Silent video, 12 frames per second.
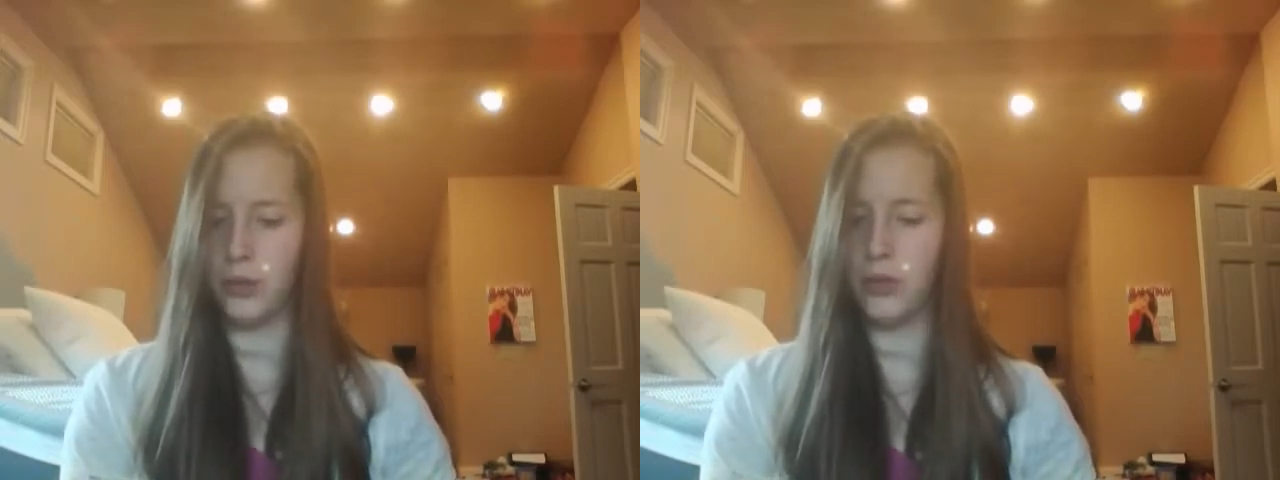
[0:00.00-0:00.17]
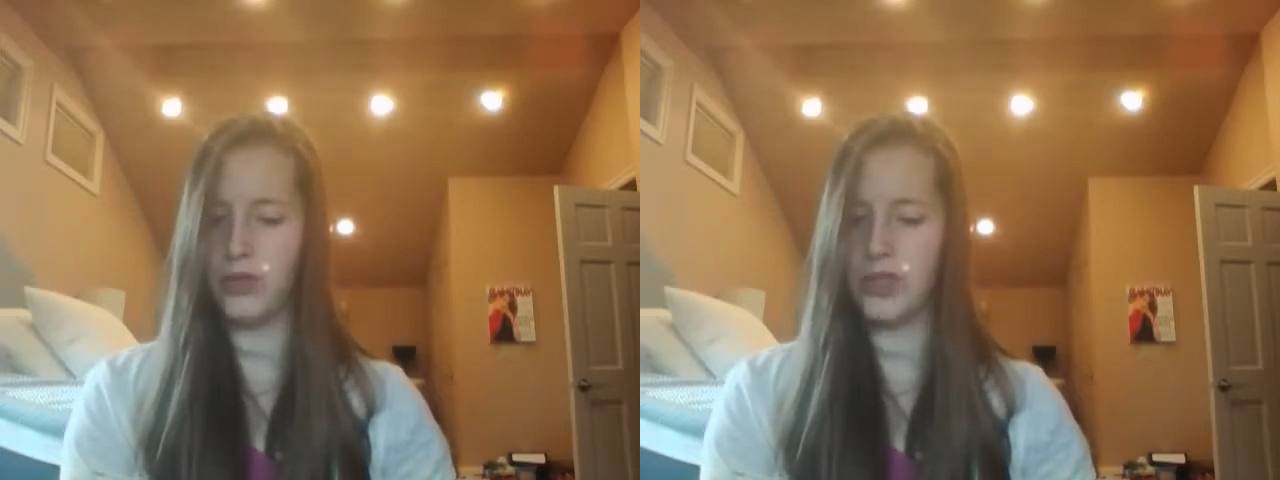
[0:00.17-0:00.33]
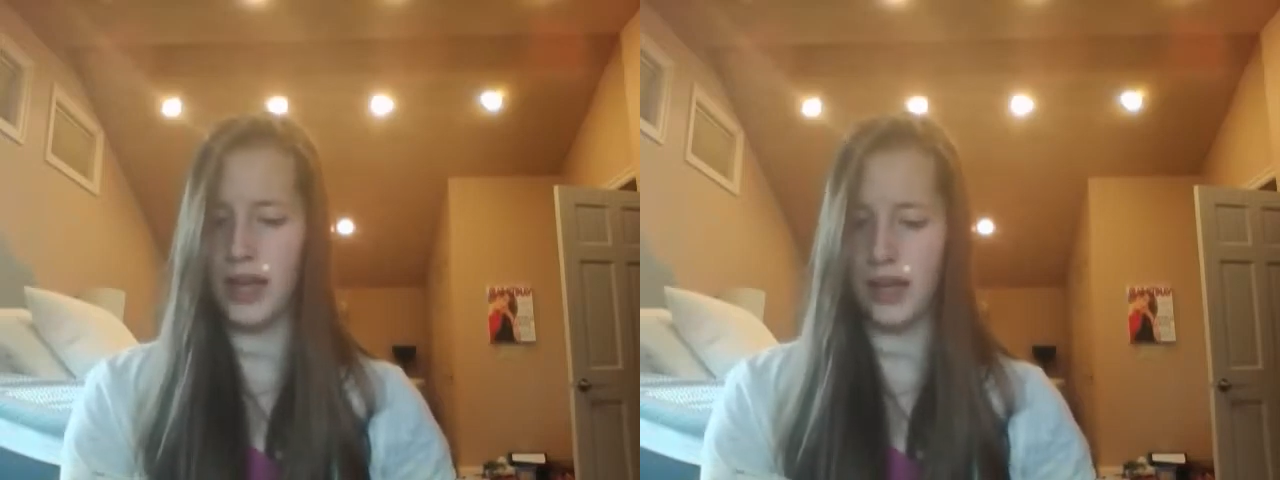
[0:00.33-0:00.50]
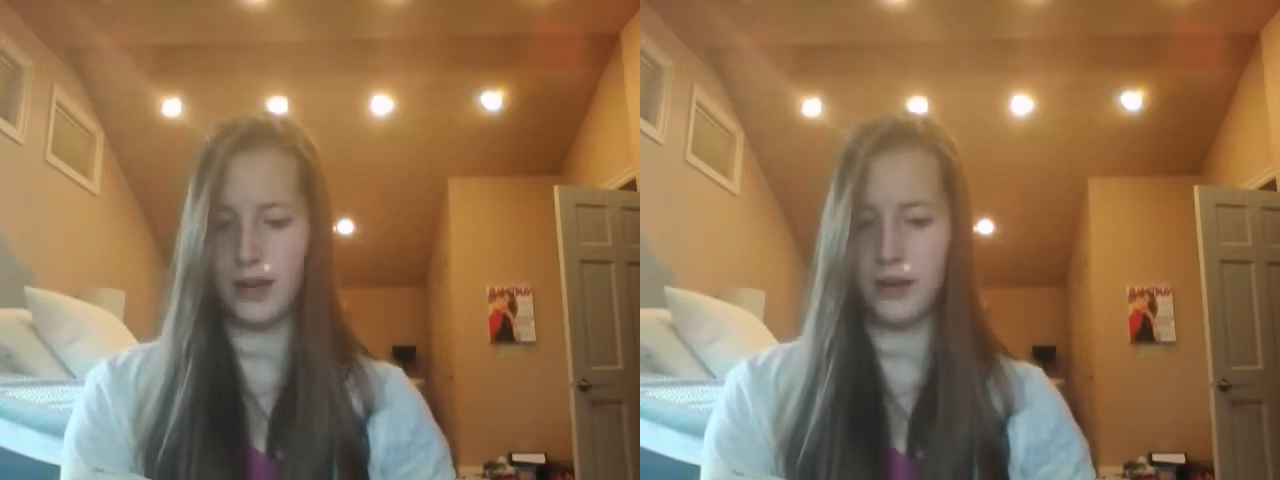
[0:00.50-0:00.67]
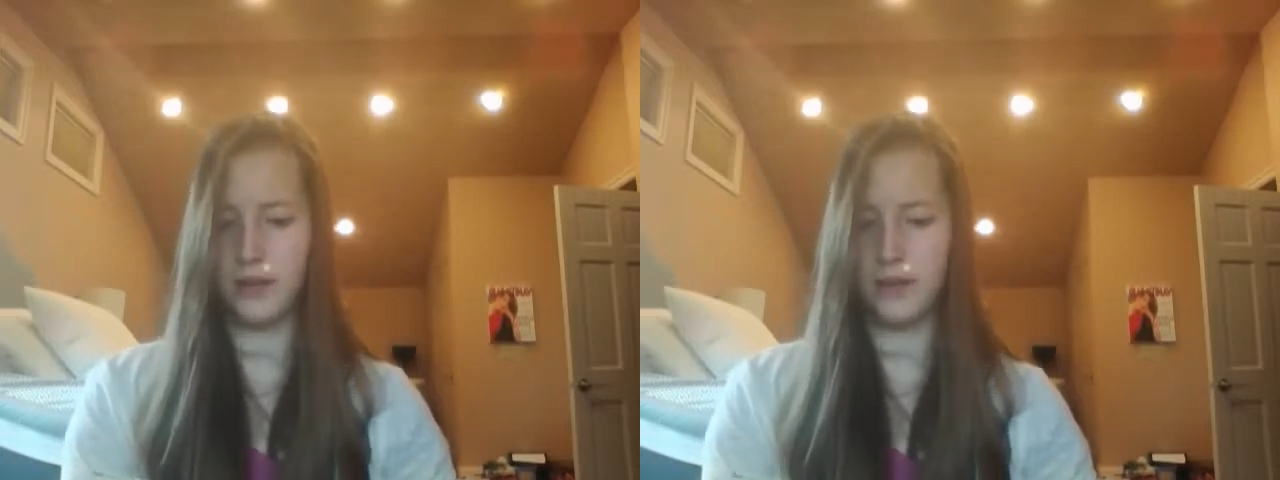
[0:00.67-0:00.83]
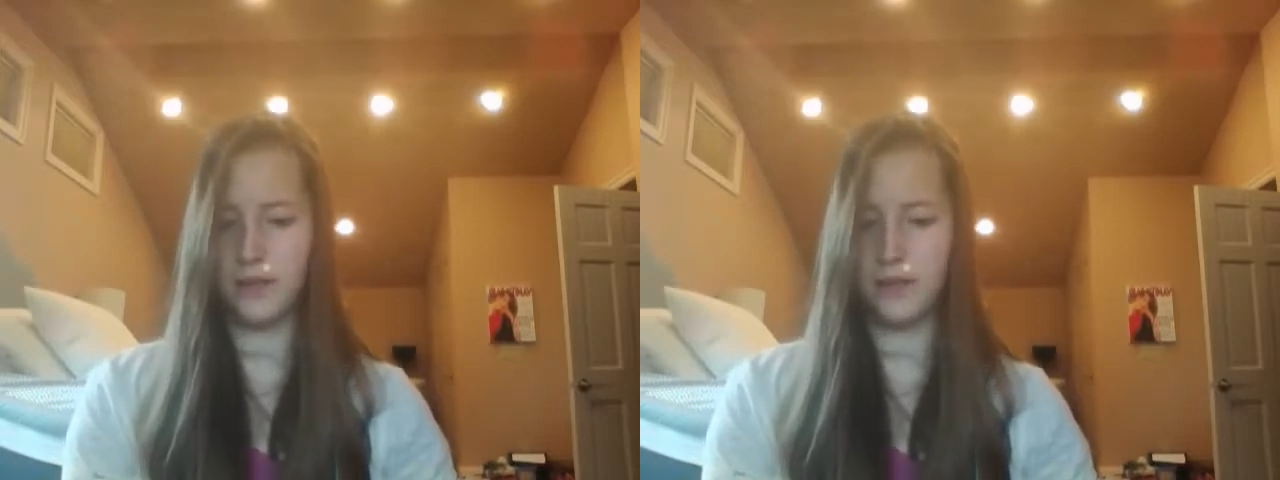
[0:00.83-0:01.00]
Route 10,
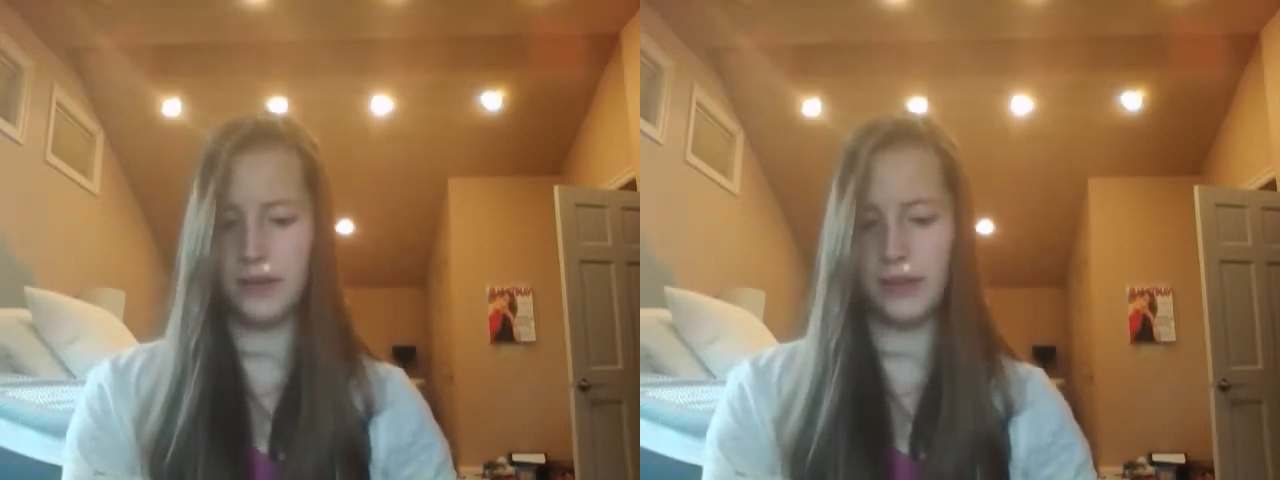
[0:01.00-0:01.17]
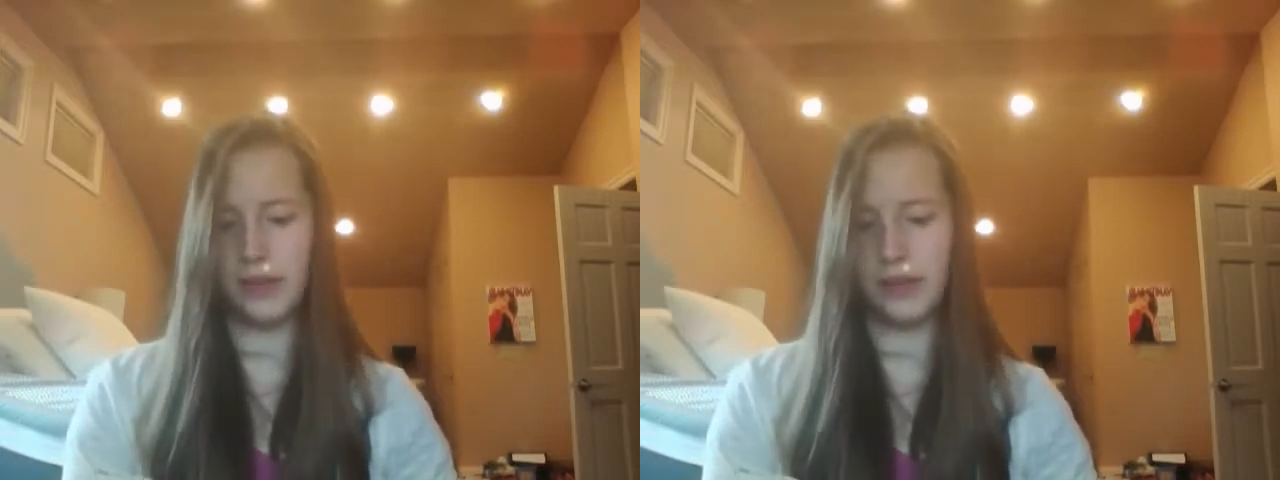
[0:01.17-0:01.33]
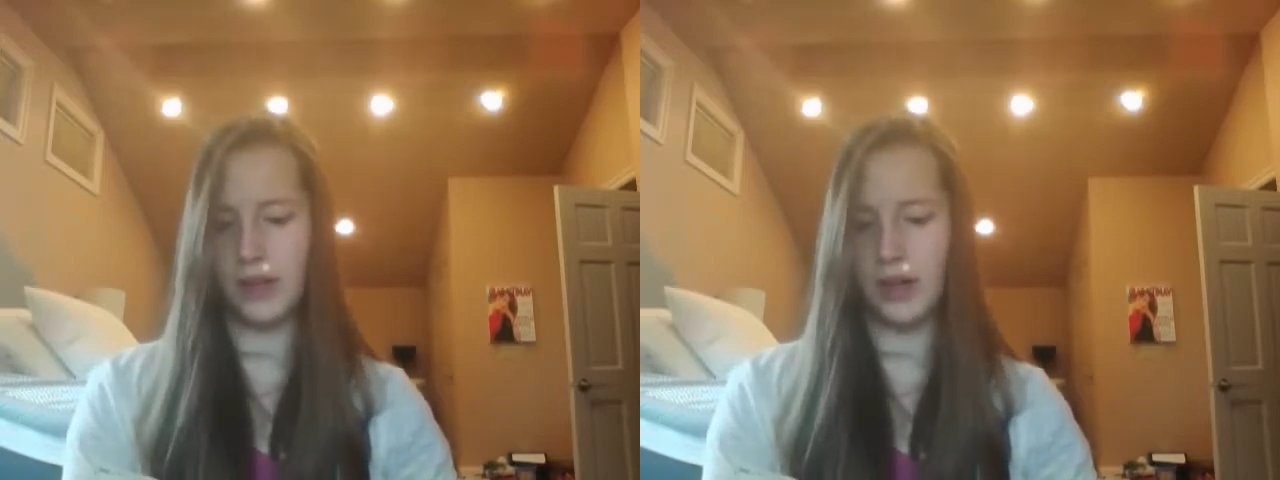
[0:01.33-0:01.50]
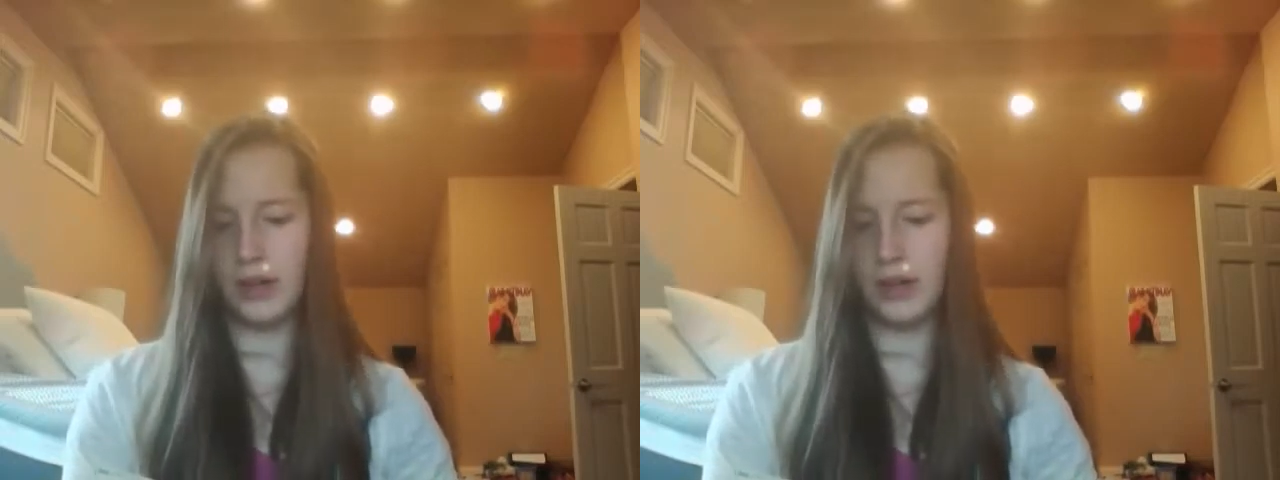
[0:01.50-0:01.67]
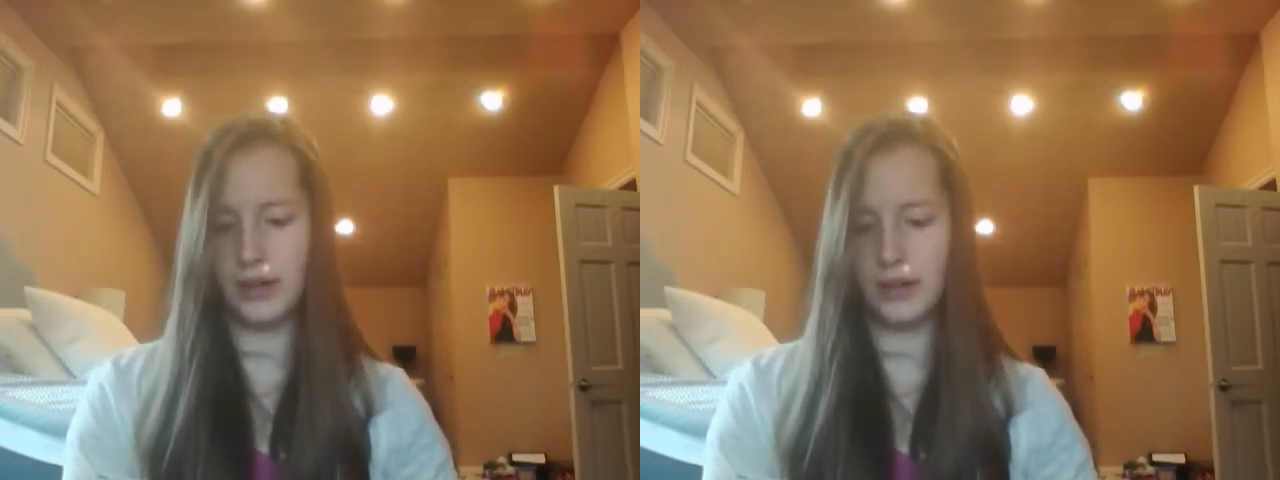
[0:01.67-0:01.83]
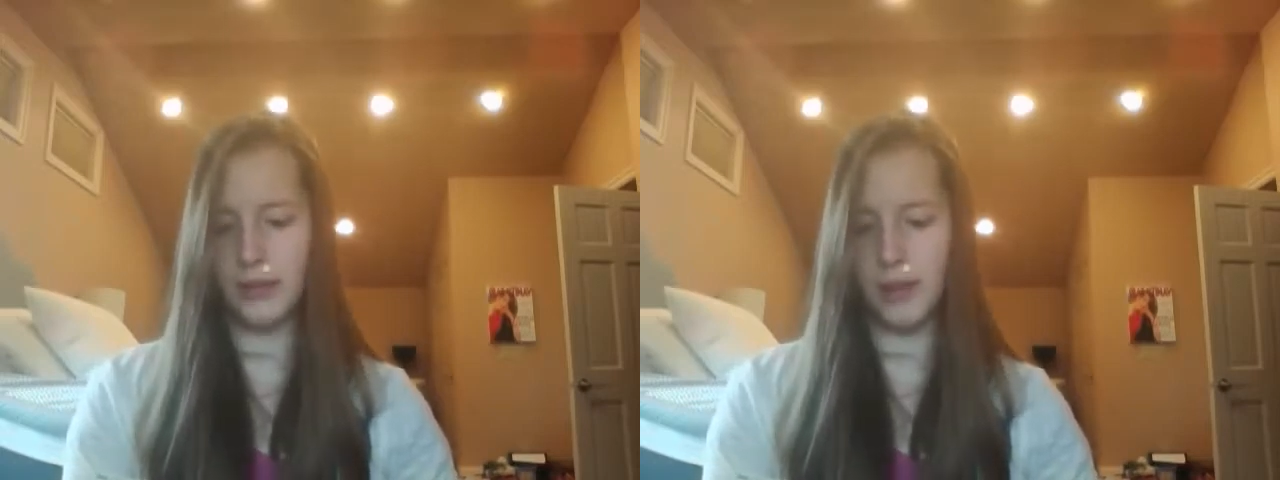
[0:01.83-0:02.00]
Nia
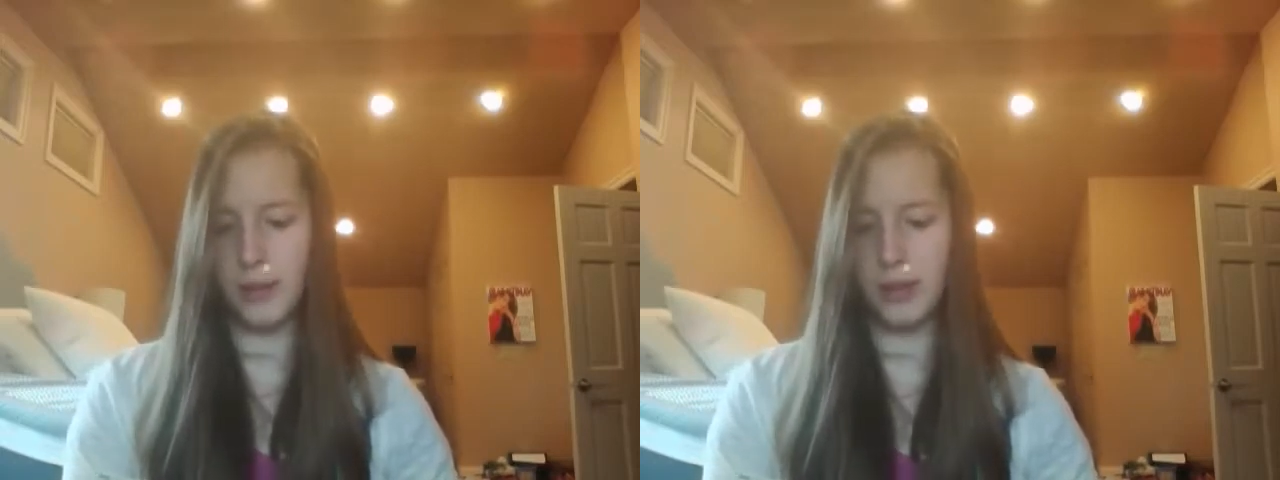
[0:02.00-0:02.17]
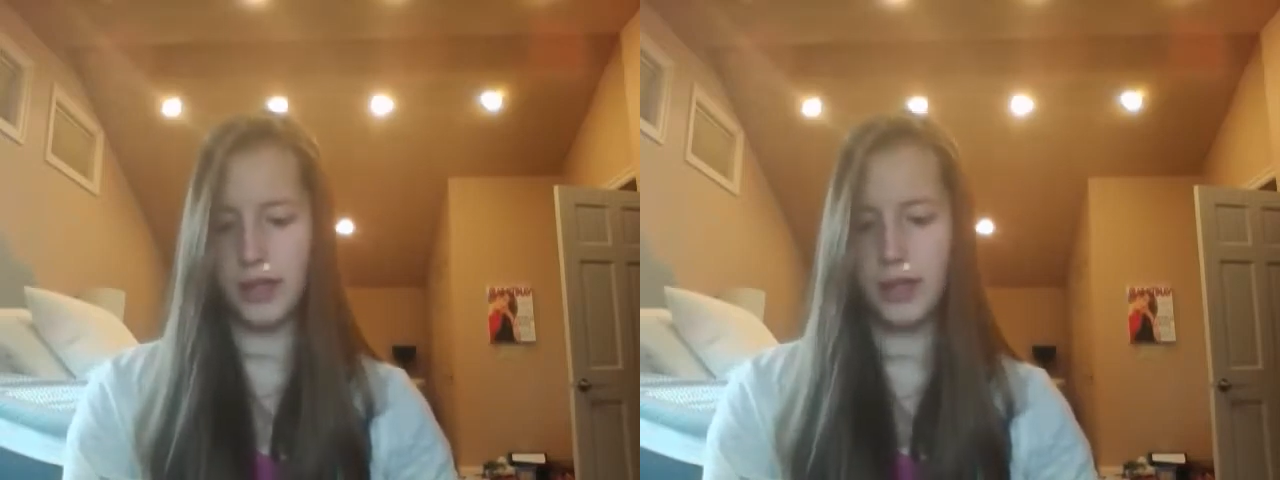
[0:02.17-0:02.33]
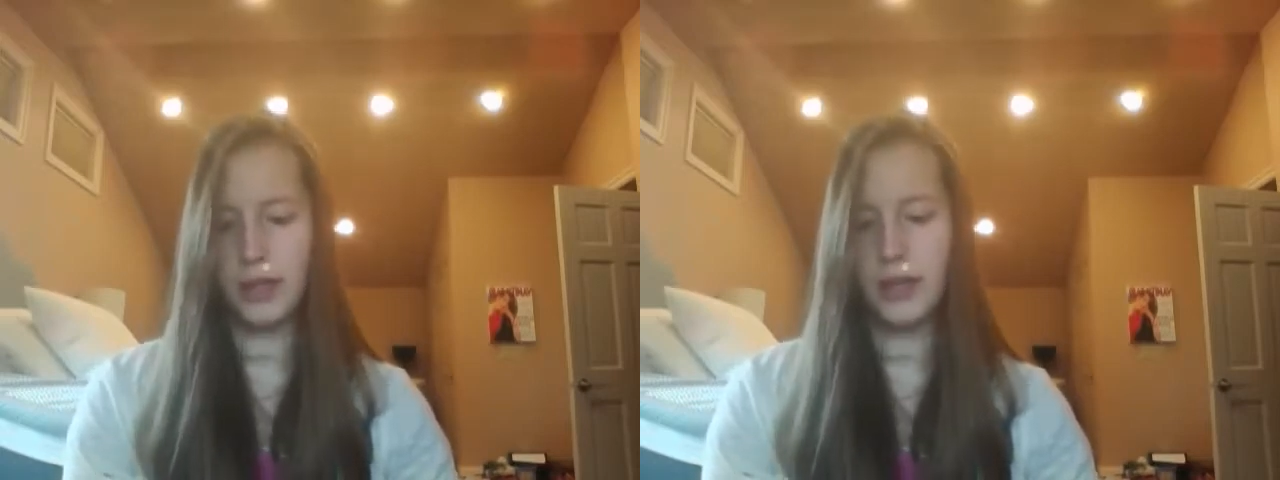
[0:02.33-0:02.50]
nodded at the memory.